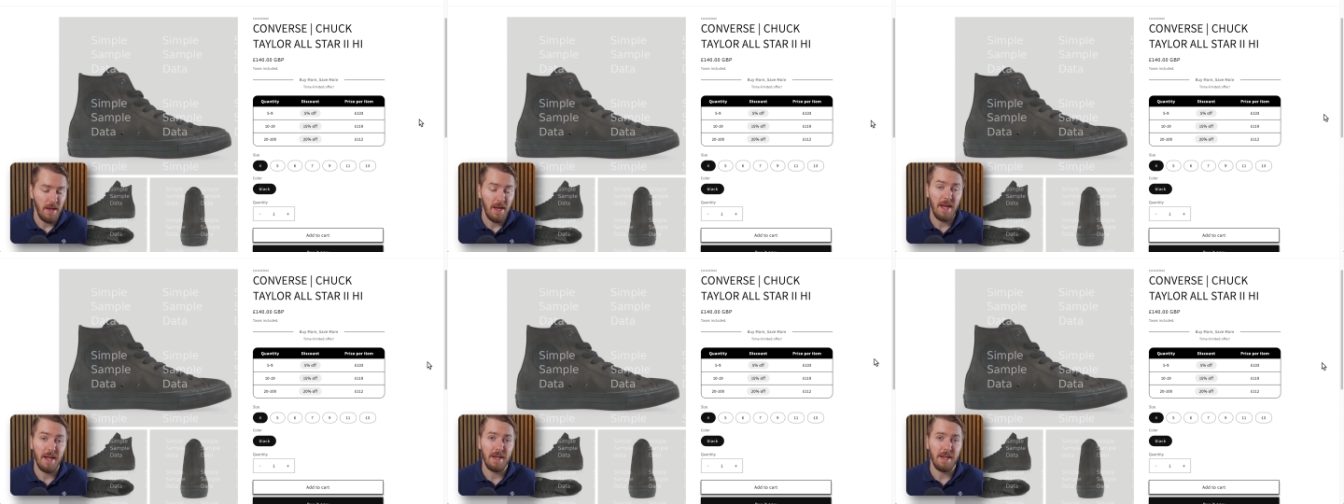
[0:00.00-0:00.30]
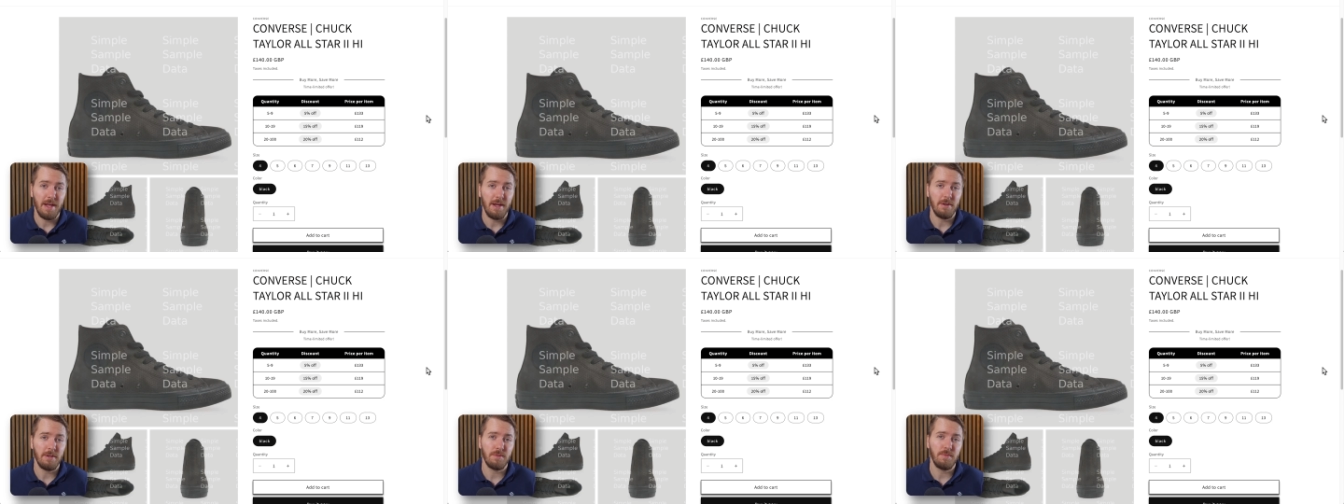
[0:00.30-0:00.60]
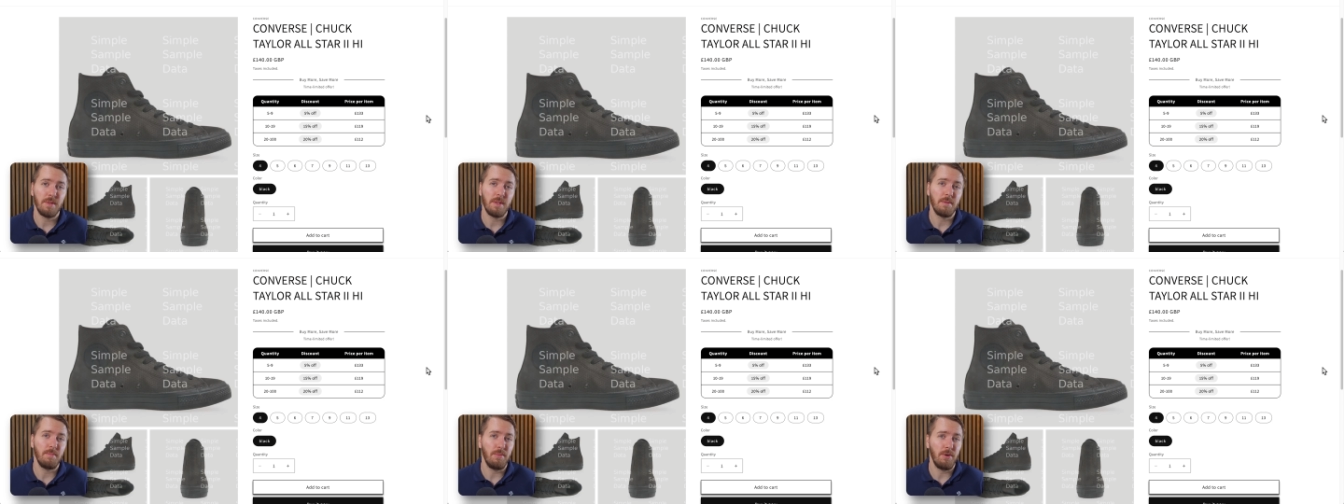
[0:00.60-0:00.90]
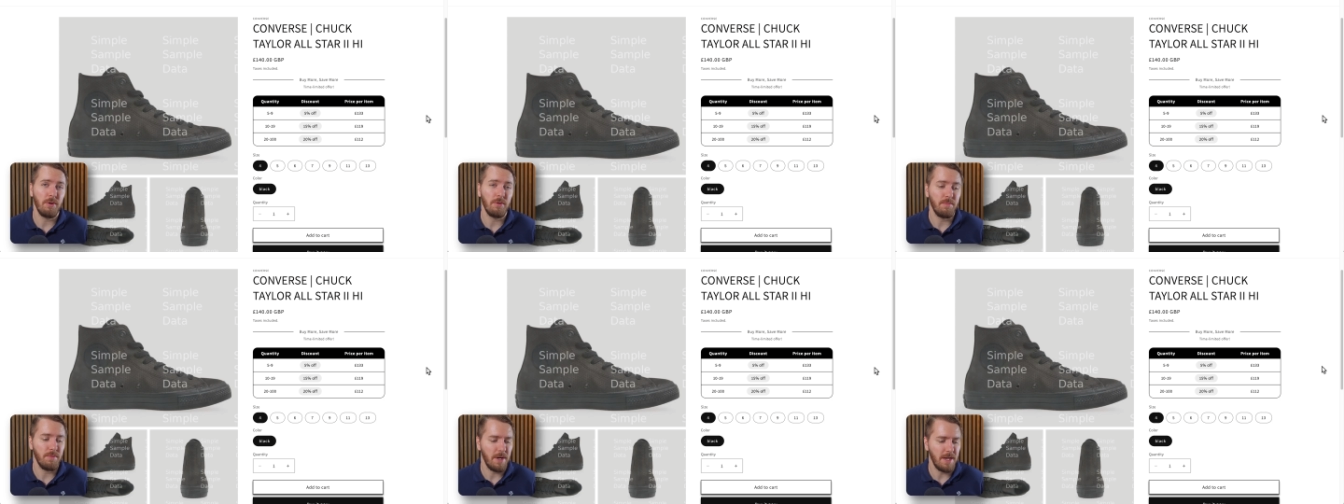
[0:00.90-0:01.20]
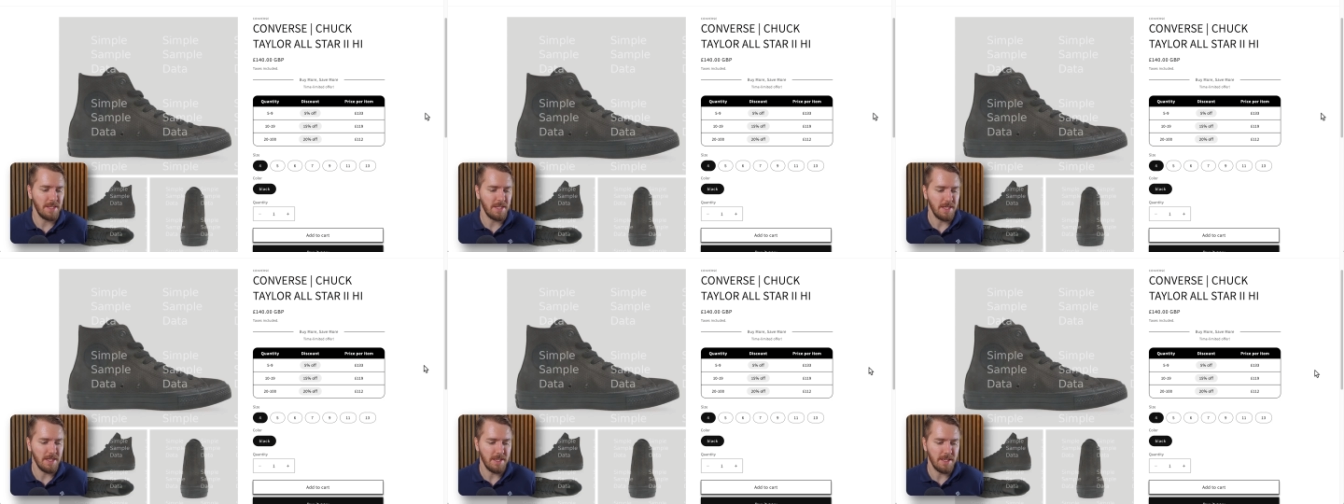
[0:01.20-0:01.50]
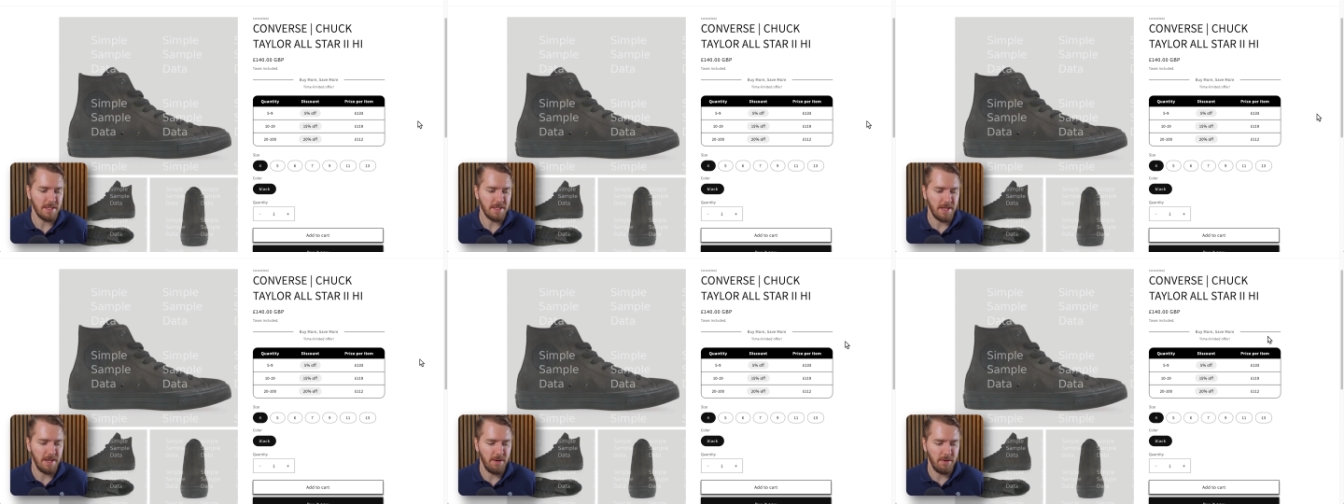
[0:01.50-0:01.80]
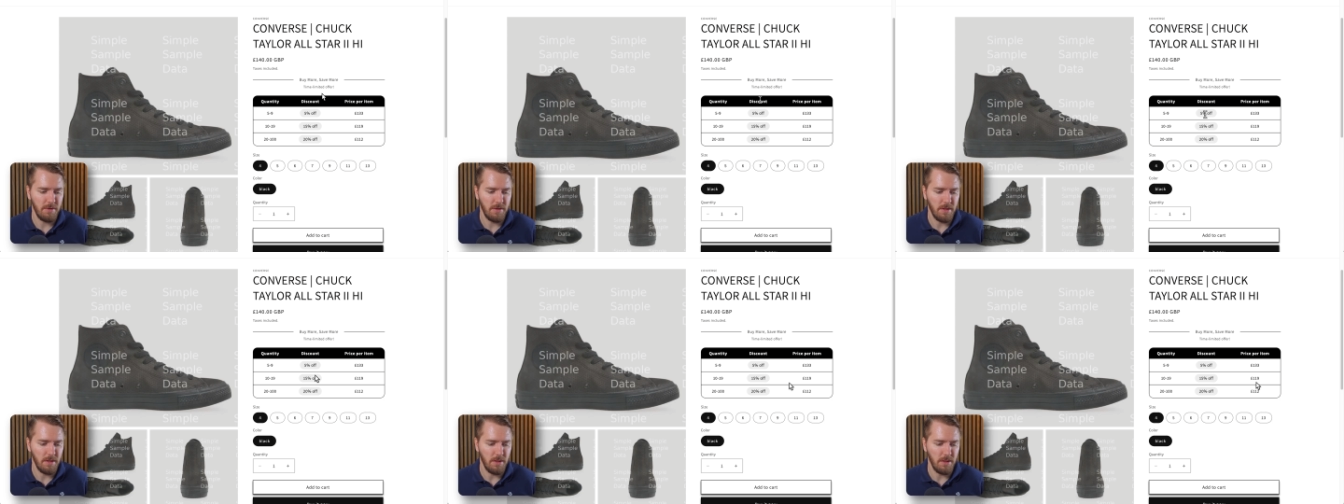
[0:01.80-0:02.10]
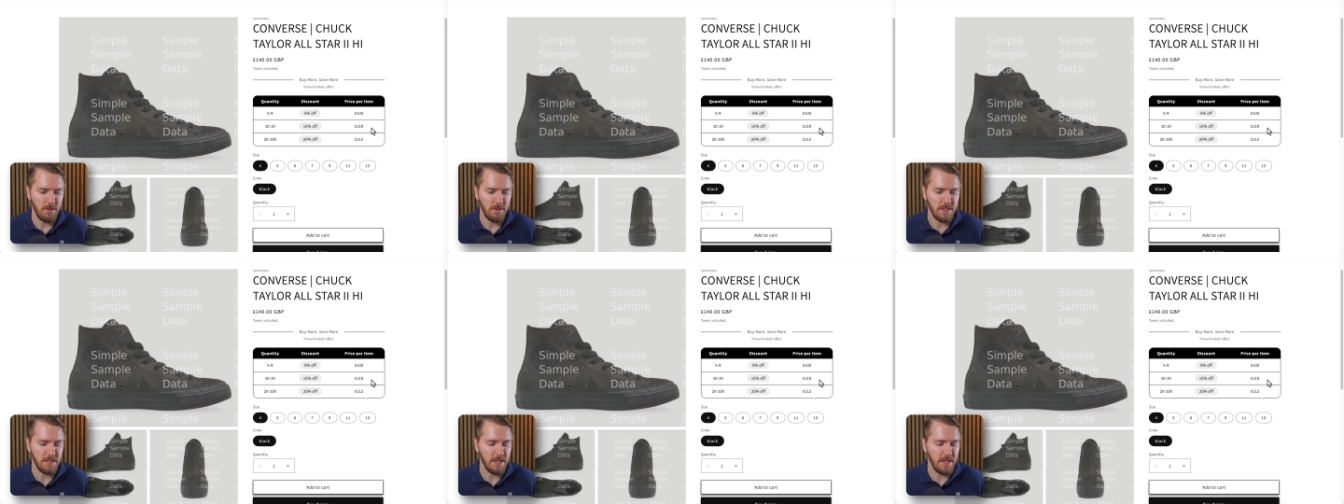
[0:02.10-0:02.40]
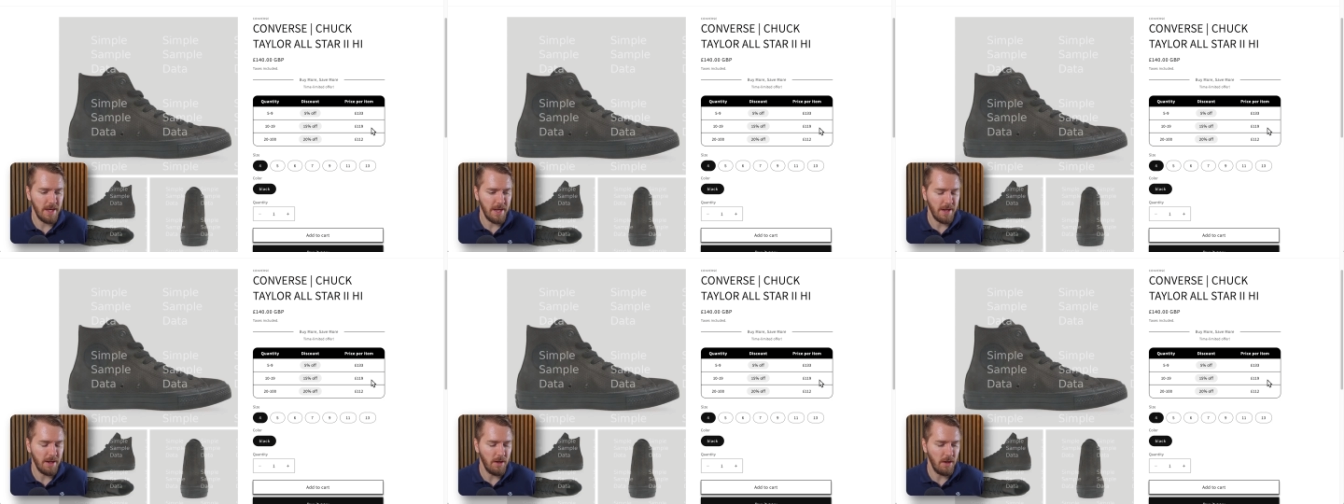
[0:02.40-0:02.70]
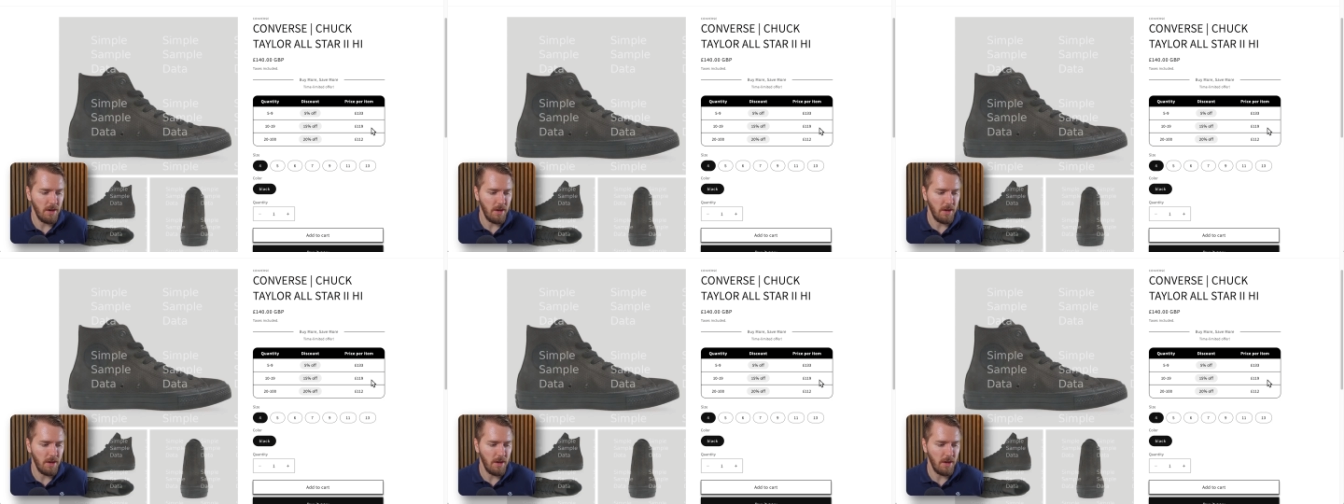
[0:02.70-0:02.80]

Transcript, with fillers: And here's what the bulk pricing discount looks like